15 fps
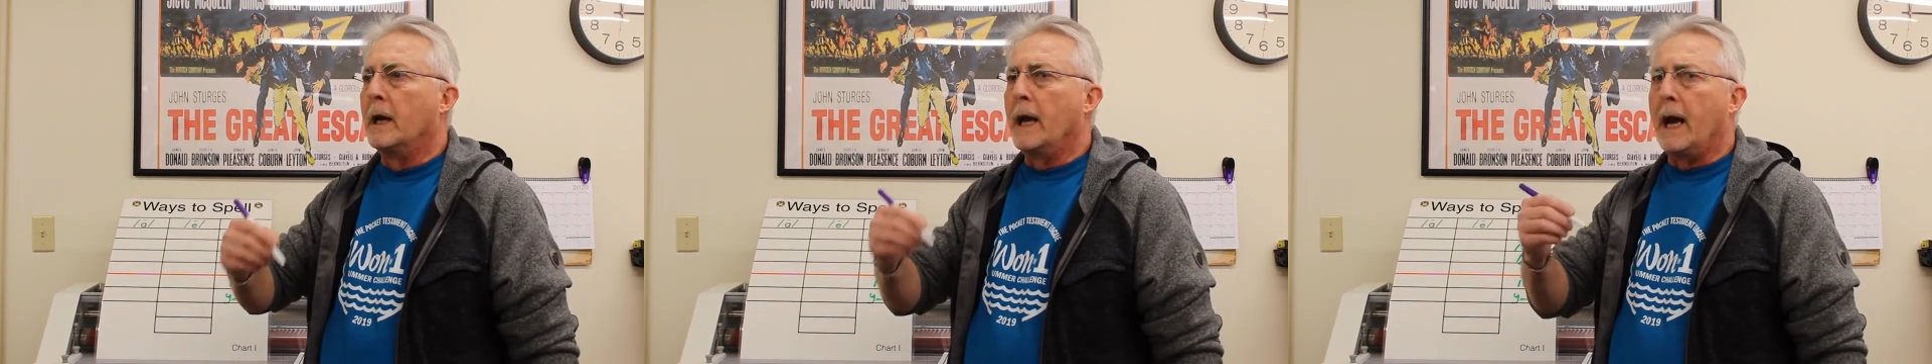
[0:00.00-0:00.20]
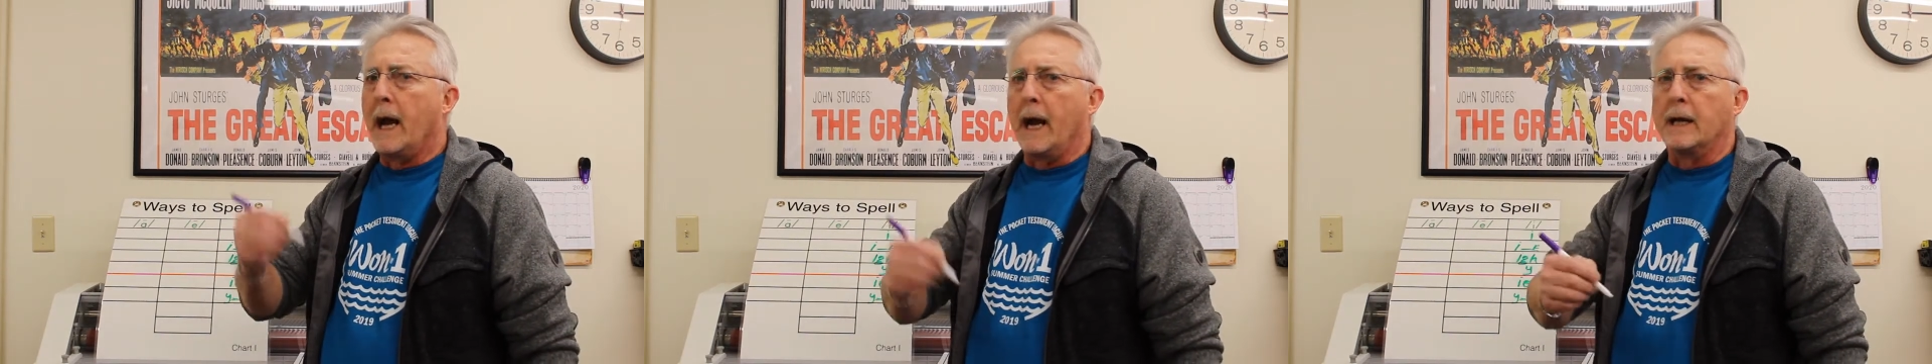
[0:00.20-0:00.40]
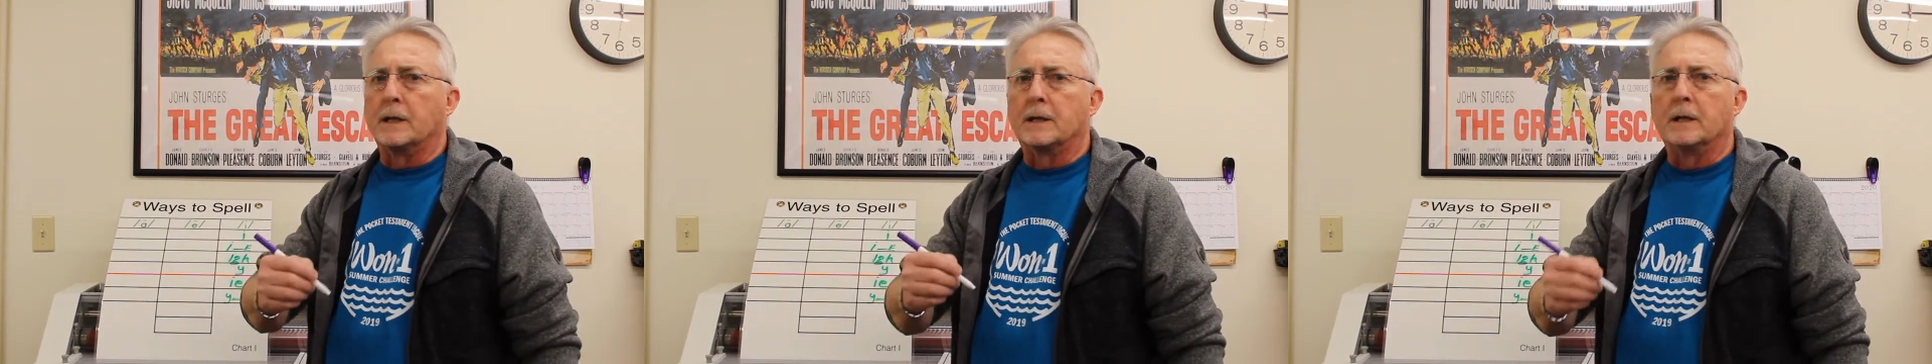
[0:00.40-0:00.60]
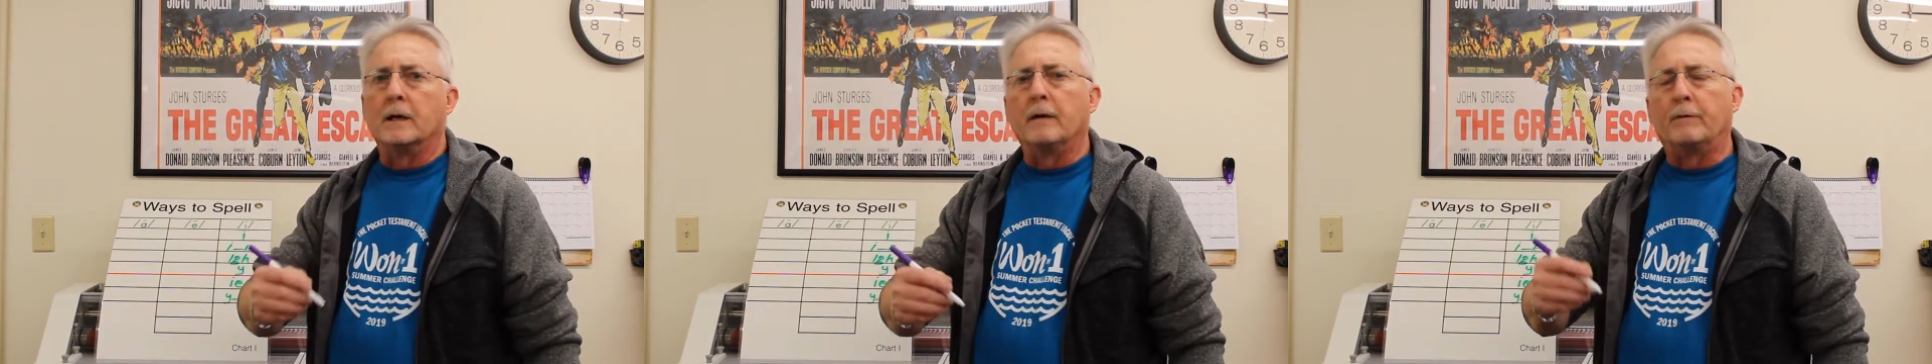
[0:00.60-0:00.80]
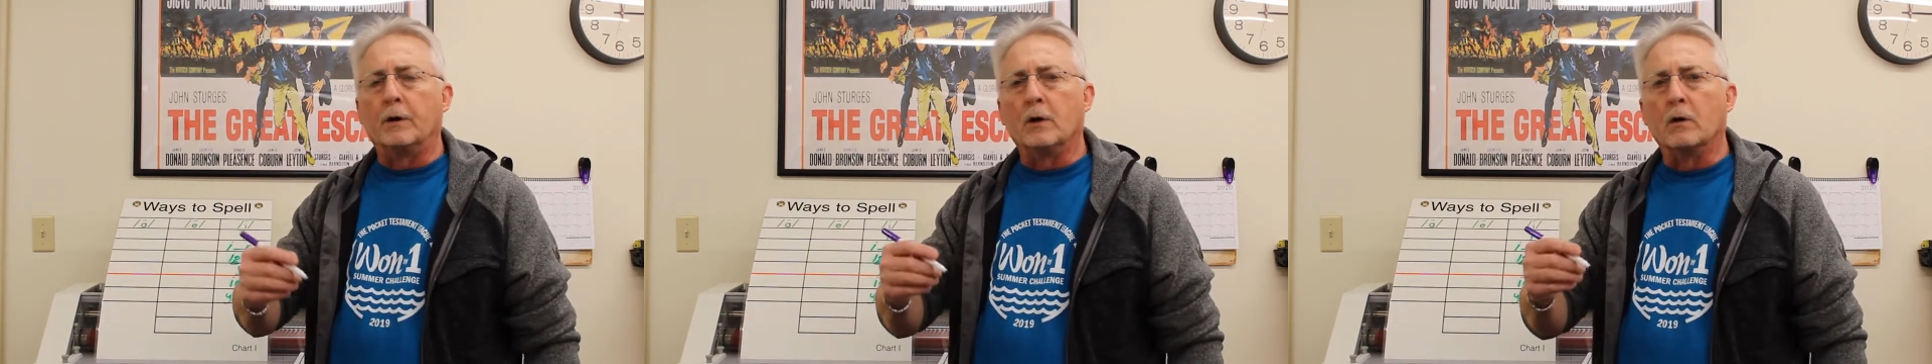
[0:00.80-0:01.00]
angst,
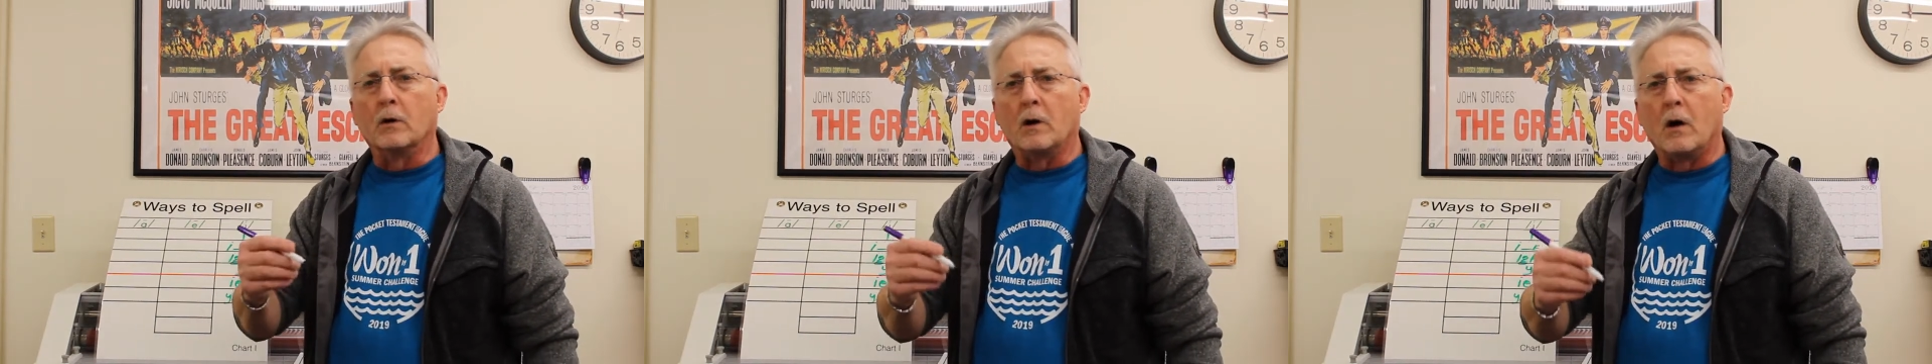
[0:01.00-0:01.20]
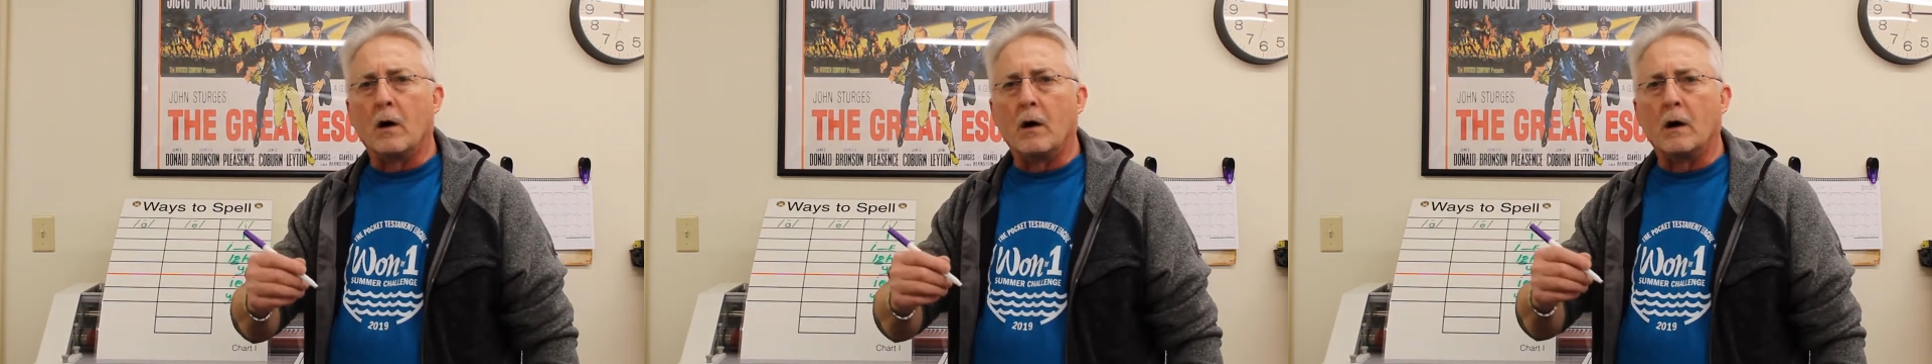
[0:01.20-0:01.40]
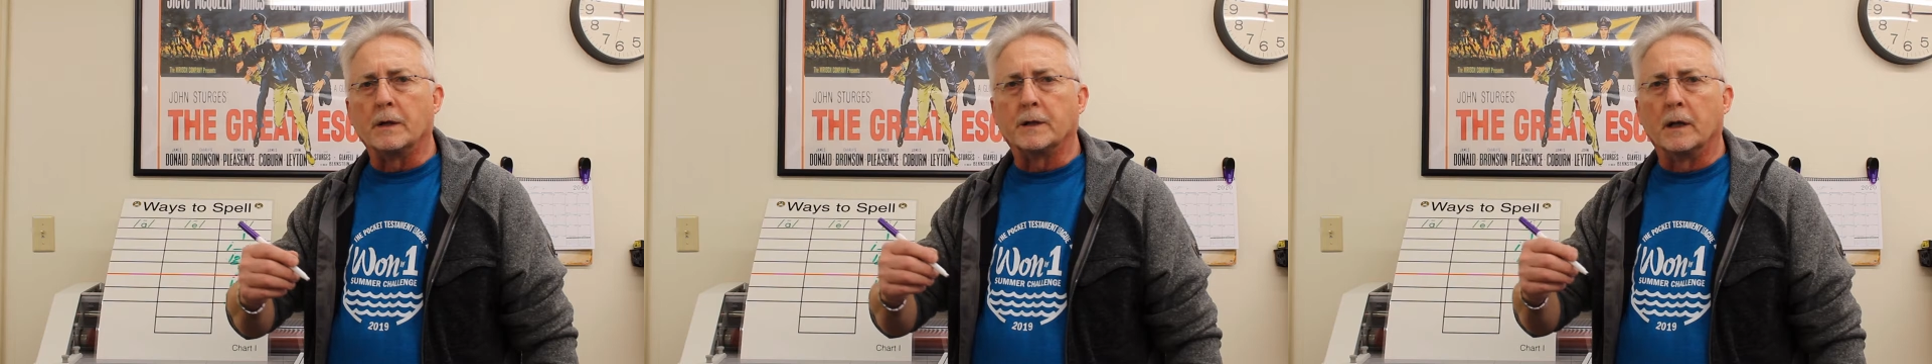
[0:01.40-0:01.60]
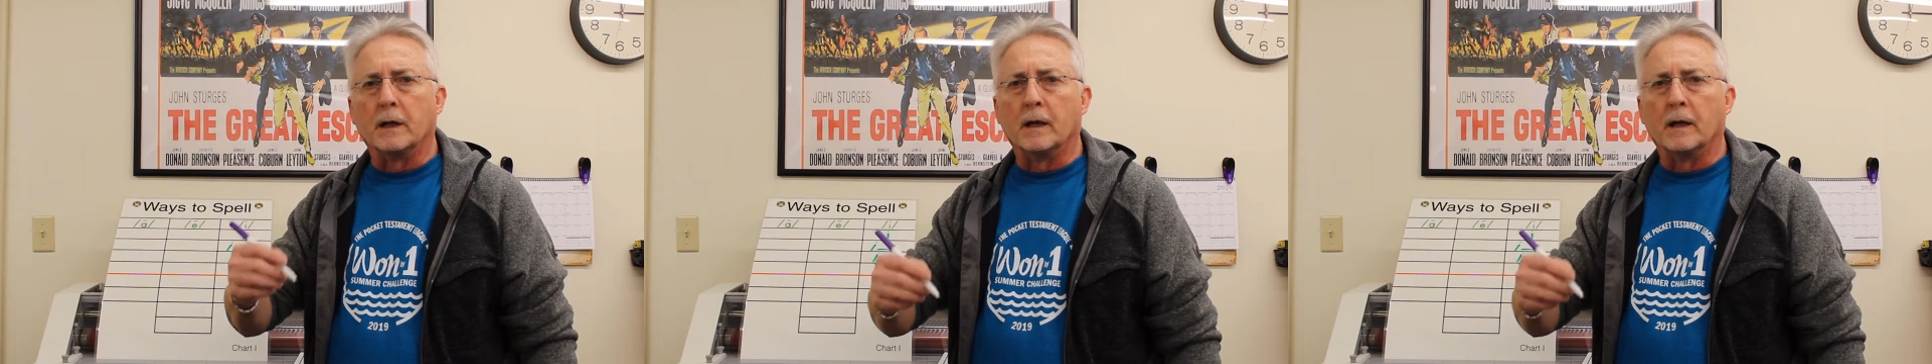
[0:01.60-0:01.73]
if you don't cause a